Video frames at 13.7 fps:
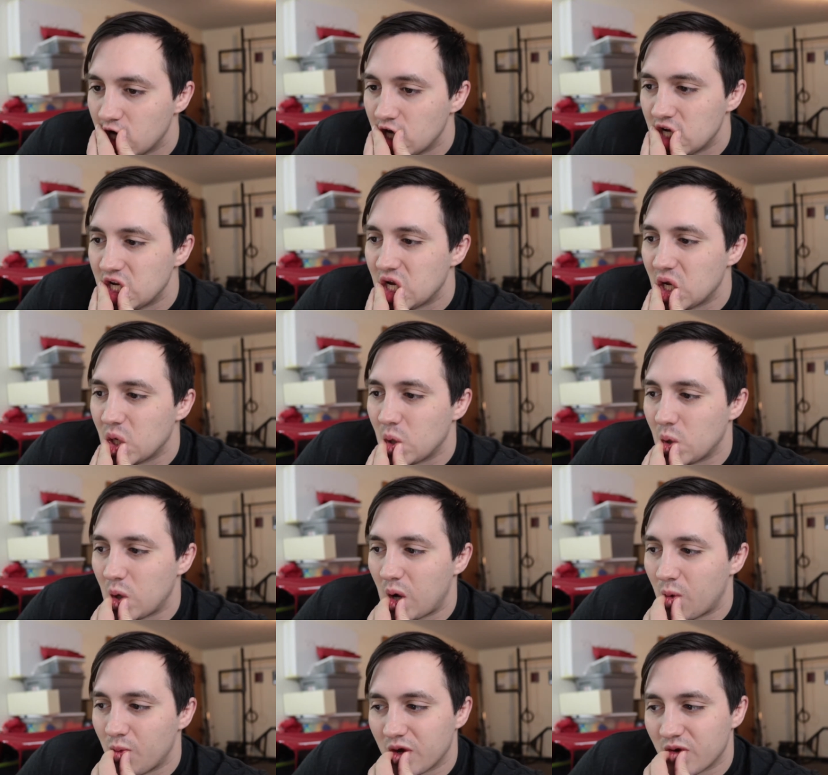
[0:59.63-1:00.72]
So
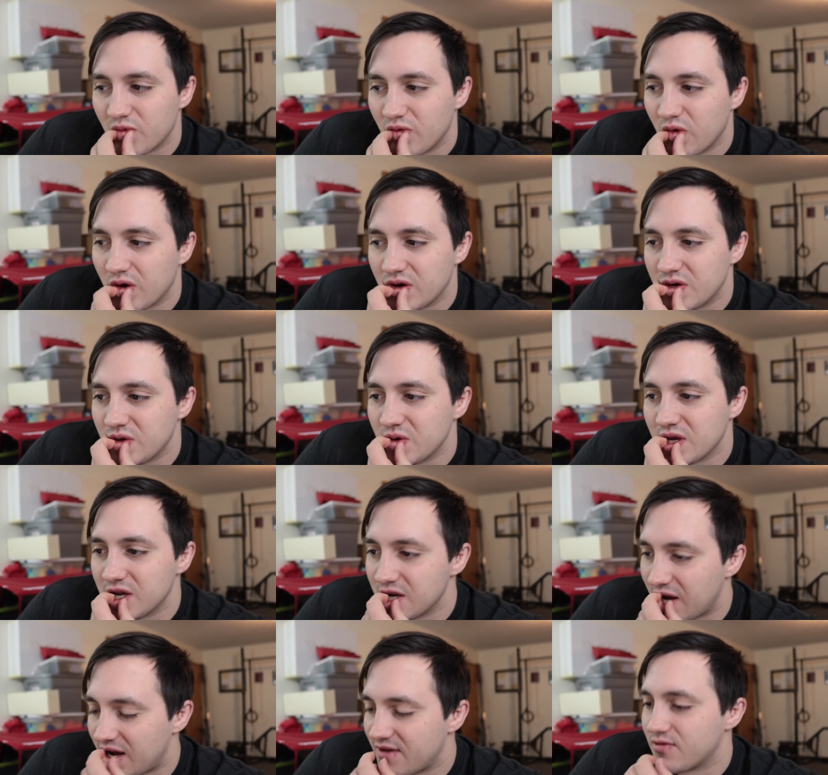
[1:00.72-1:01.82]
I'm looking forward to
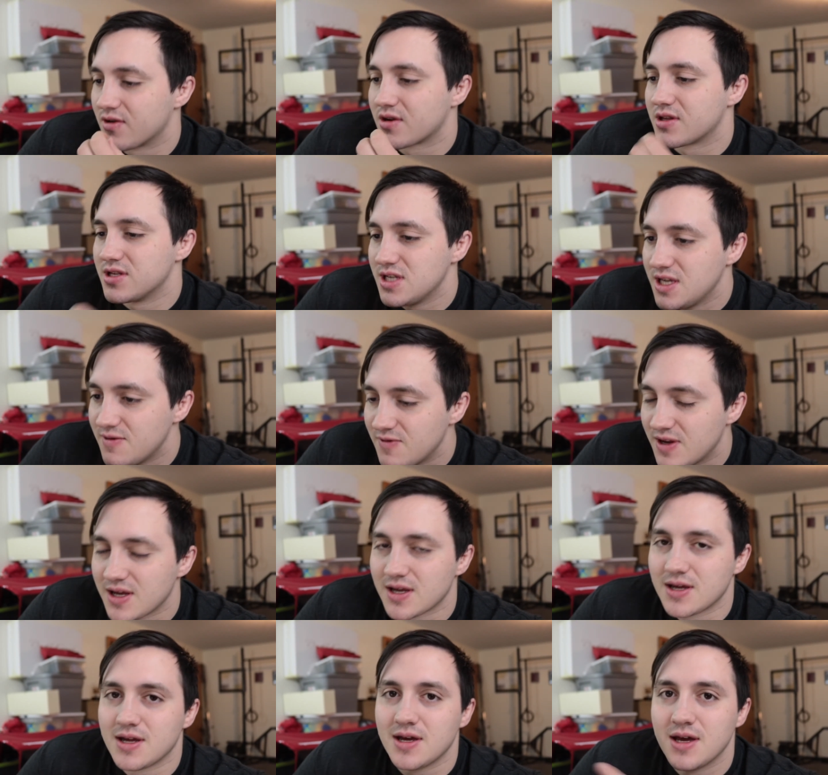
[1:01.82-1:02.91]
getting off work this
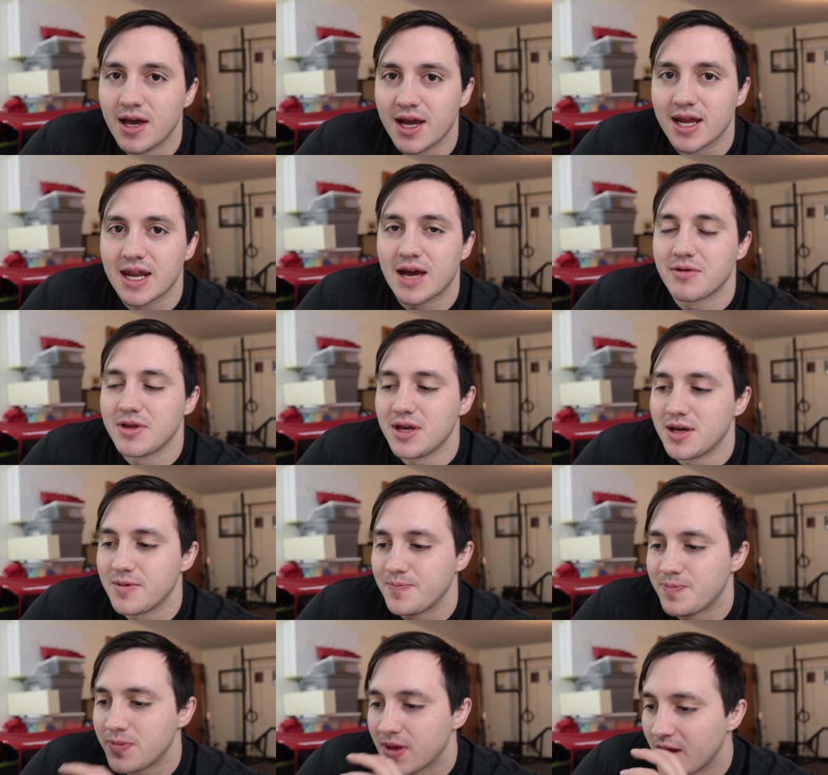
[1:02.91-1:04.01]
evening, hanging out with him.